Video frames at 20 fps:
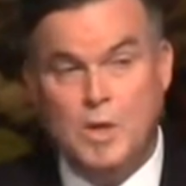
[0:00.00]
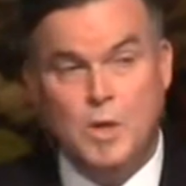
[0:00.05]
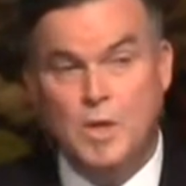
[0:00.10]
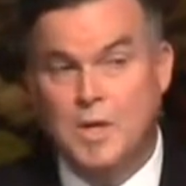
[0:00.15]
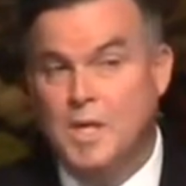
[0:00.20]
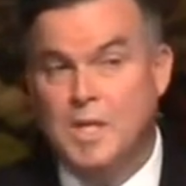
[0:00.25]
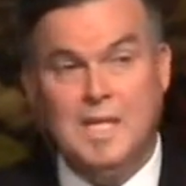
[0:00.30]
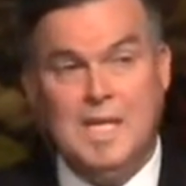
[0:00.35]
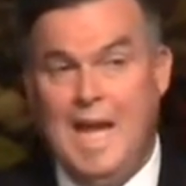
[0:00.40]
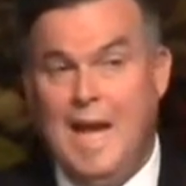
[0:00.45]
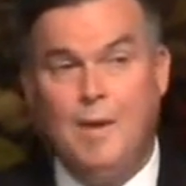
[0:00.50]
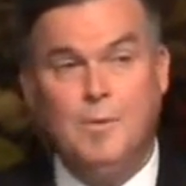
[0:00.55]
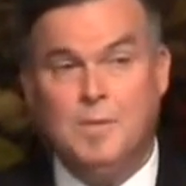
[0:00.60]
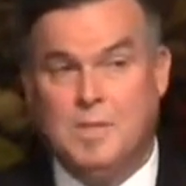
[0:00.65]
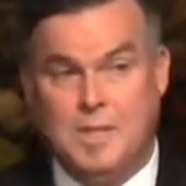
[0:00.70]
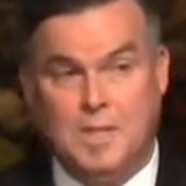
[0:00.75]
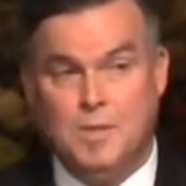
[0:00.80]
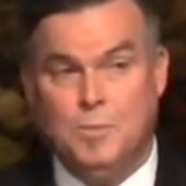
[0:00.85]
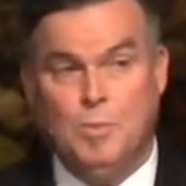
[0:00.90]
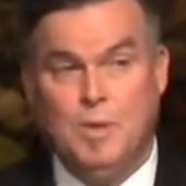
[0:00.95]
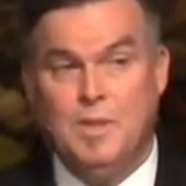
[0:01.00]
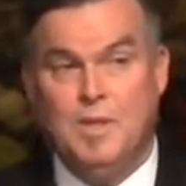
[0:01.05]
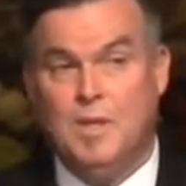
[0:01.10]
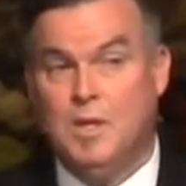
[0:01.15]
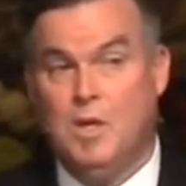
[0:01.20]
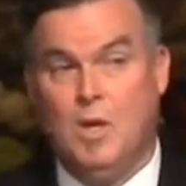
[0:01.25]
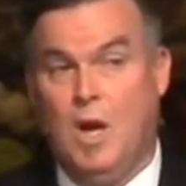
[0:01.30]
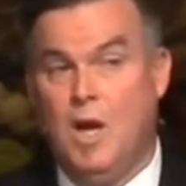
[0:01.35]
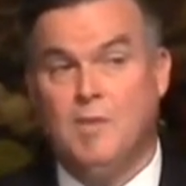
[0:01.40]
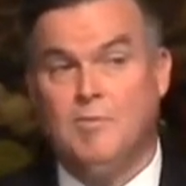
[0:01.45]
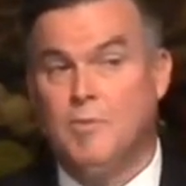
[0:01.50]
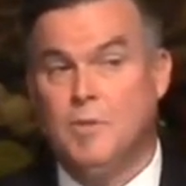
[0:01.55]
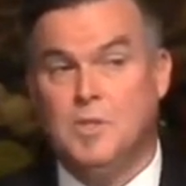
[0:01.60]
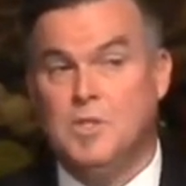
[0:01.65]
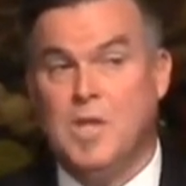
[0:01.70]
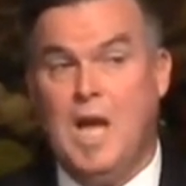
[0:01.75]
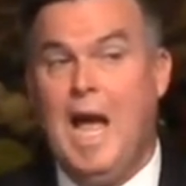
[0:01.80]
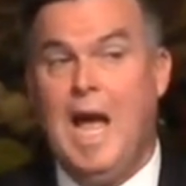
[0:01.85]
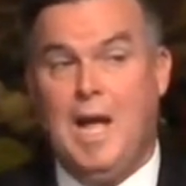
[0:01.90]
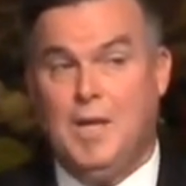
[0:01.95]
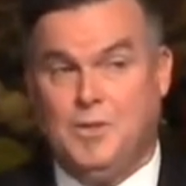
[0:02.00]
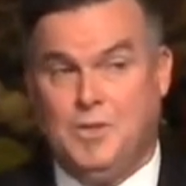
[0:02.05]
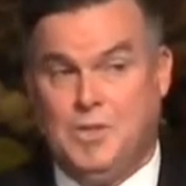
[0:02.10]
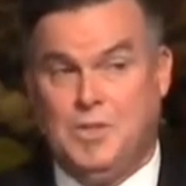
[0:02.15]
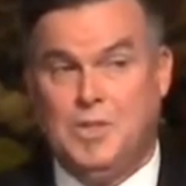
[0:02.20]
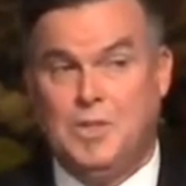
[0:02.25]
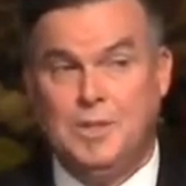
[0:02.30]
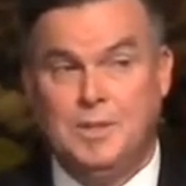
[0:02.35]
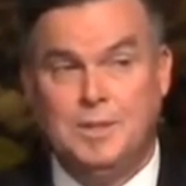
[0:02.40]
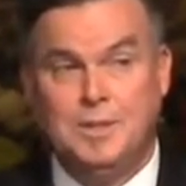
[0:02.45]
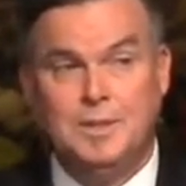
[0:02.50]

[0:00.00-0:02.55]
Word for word: couldn't count it when the conference asked.